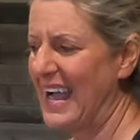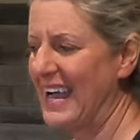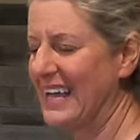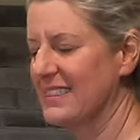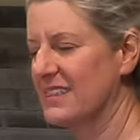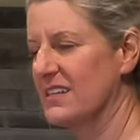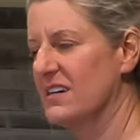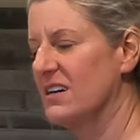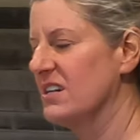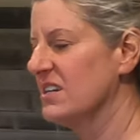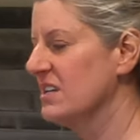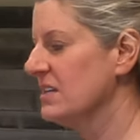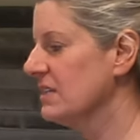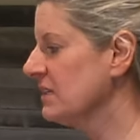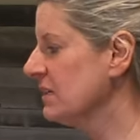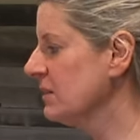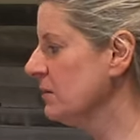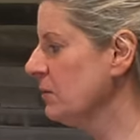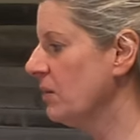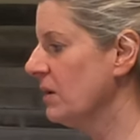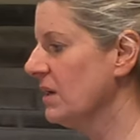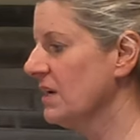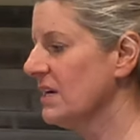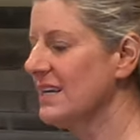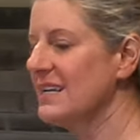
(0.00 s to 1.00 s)
I thought, you
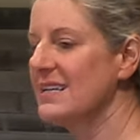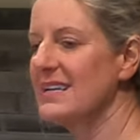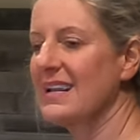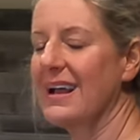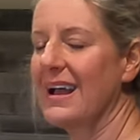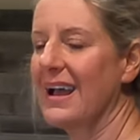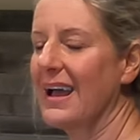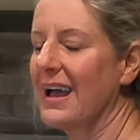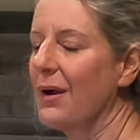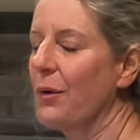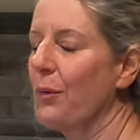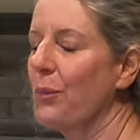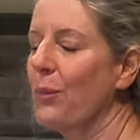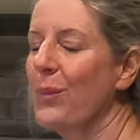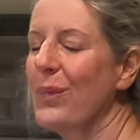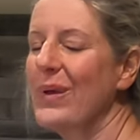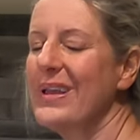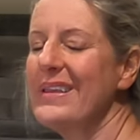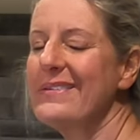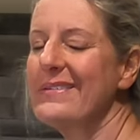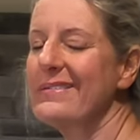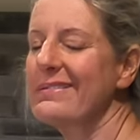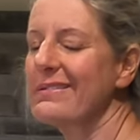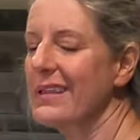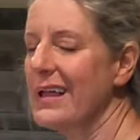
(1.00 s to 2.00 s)
know what?
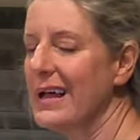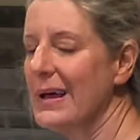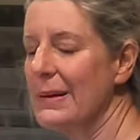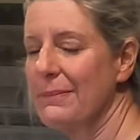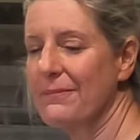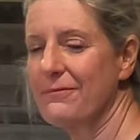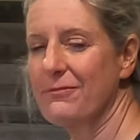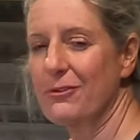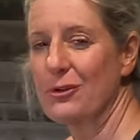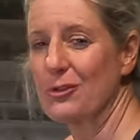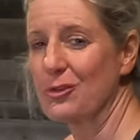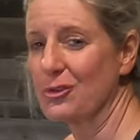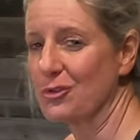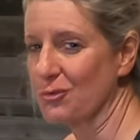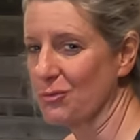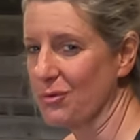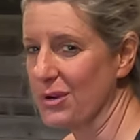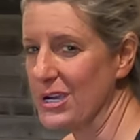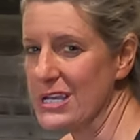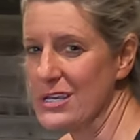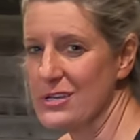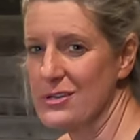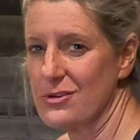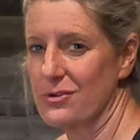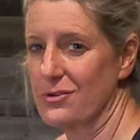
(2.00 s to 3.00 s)
We slept for
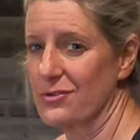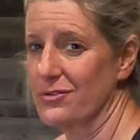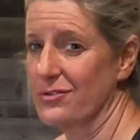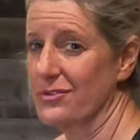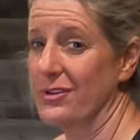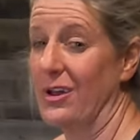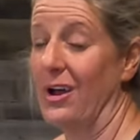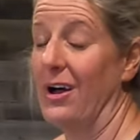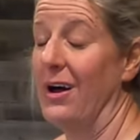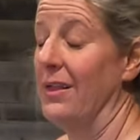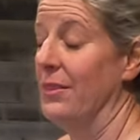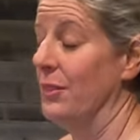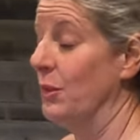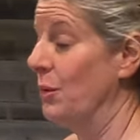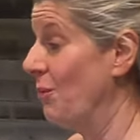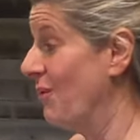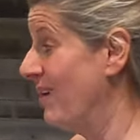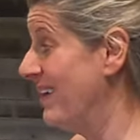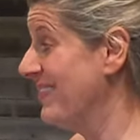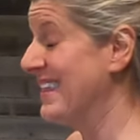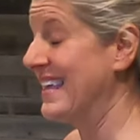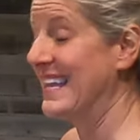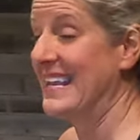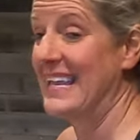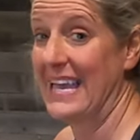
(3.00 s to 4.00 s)
3 years on the
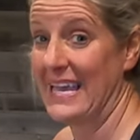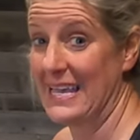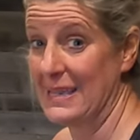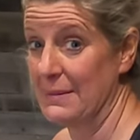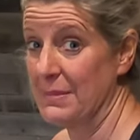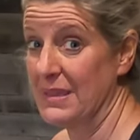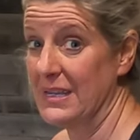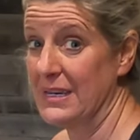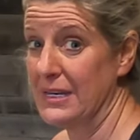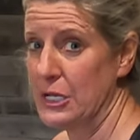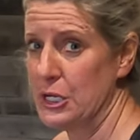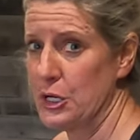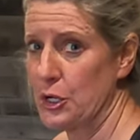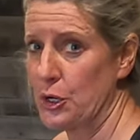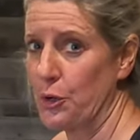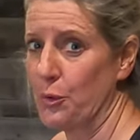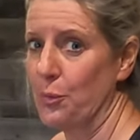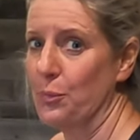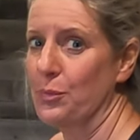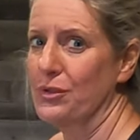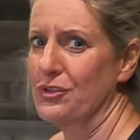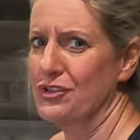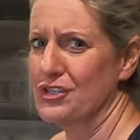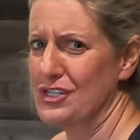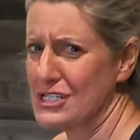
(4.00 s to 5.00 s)
one that came in
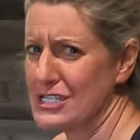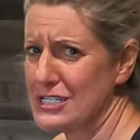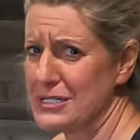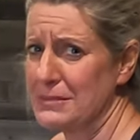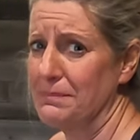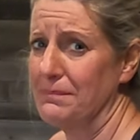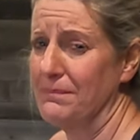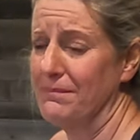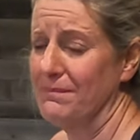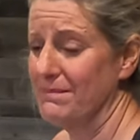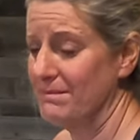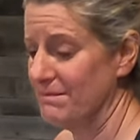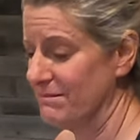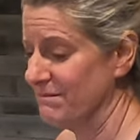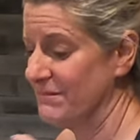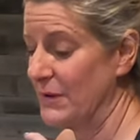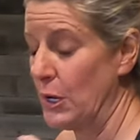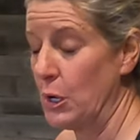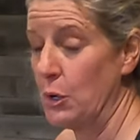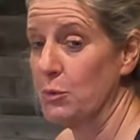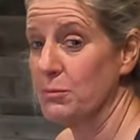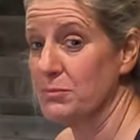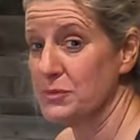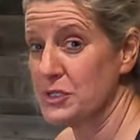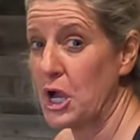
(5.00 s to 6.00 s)
here with just a
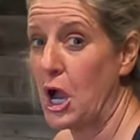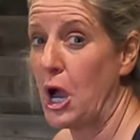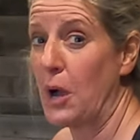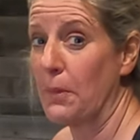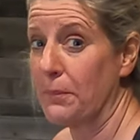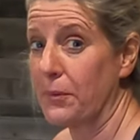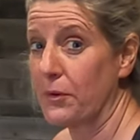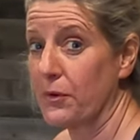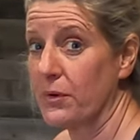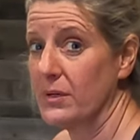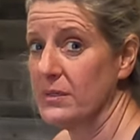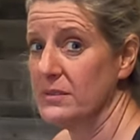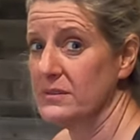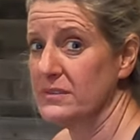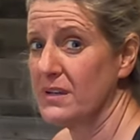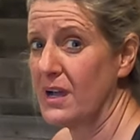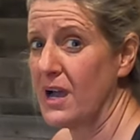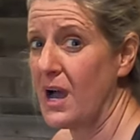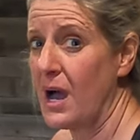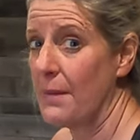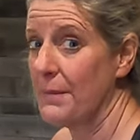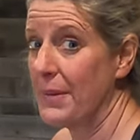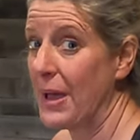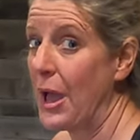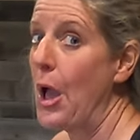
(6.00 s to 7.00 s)
foam topper on
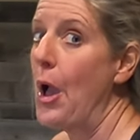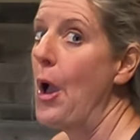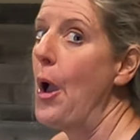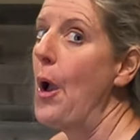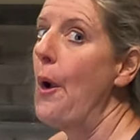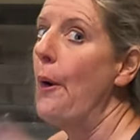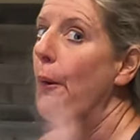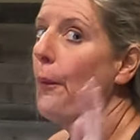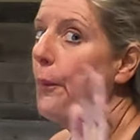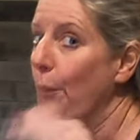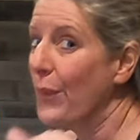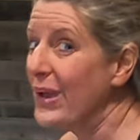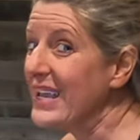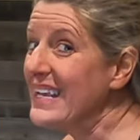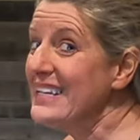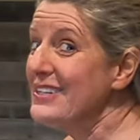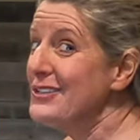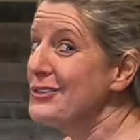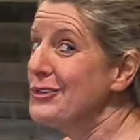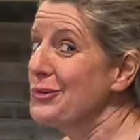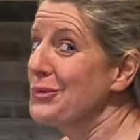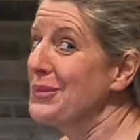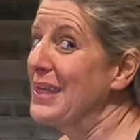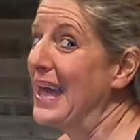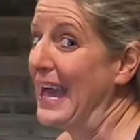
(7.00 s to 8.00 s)
top. We
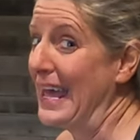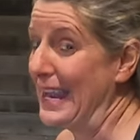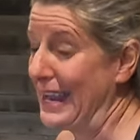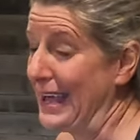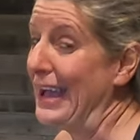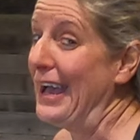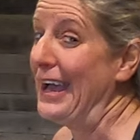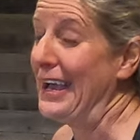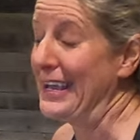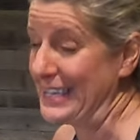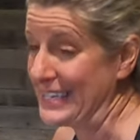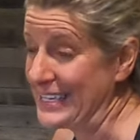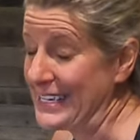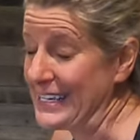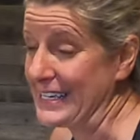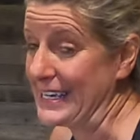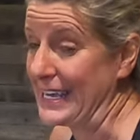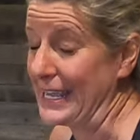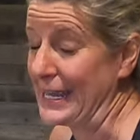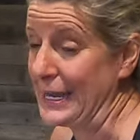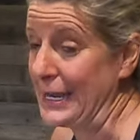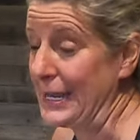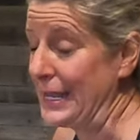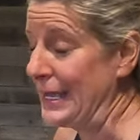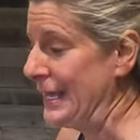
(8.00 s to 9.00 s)
can do that
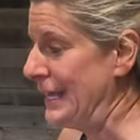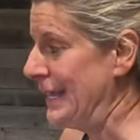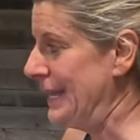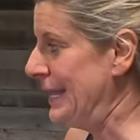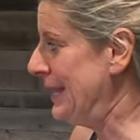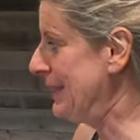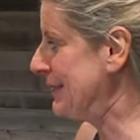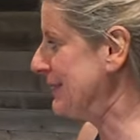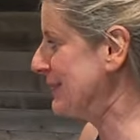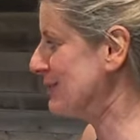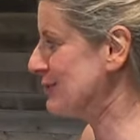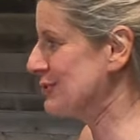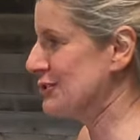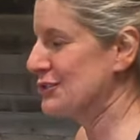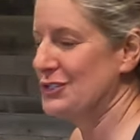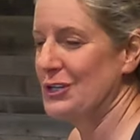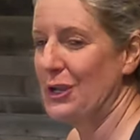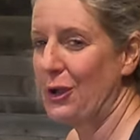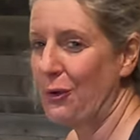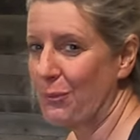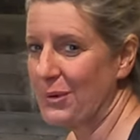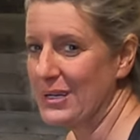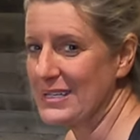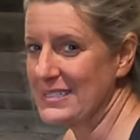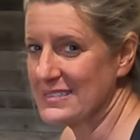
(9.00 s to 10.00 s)
again. There's
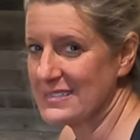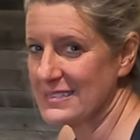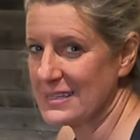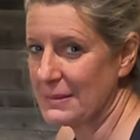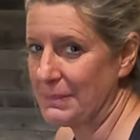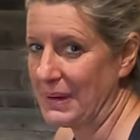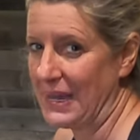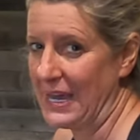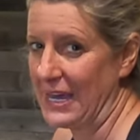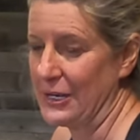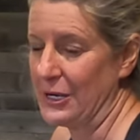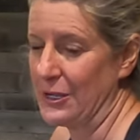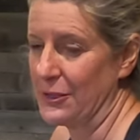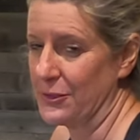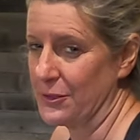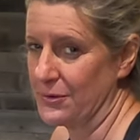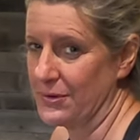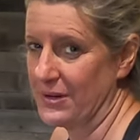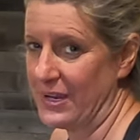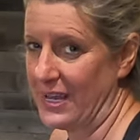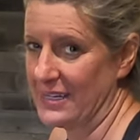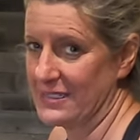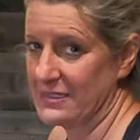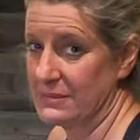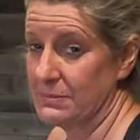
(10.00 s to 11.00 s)
no reason to buy
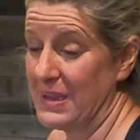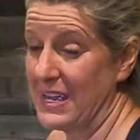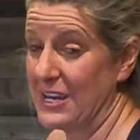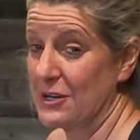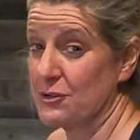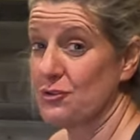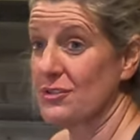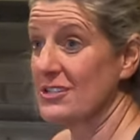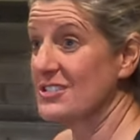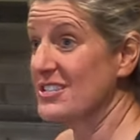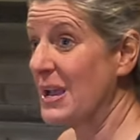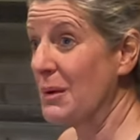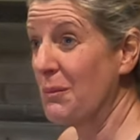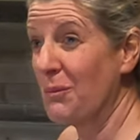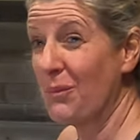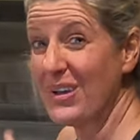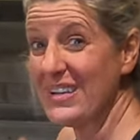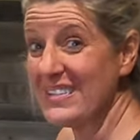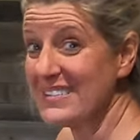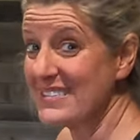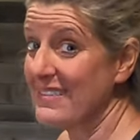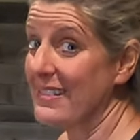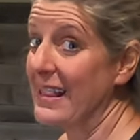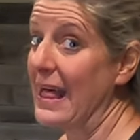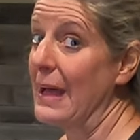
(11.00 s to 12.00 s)
another nice mattress. And
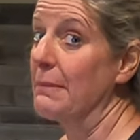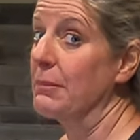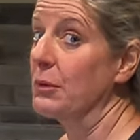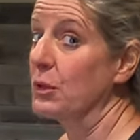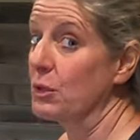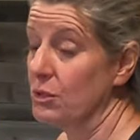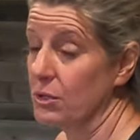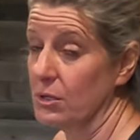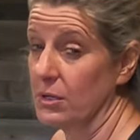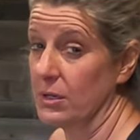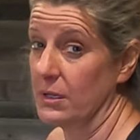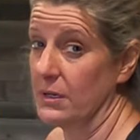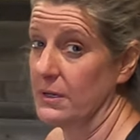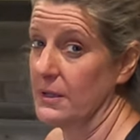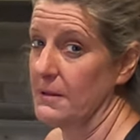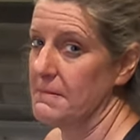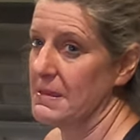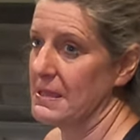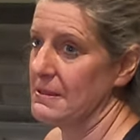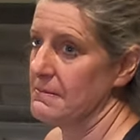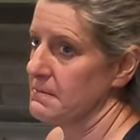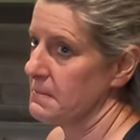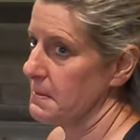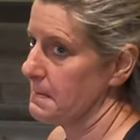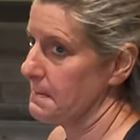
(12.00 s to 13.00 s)
we slept good. I
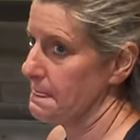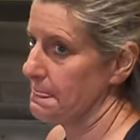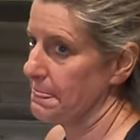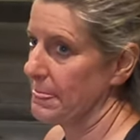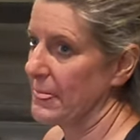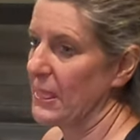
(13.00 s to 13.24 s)
mean,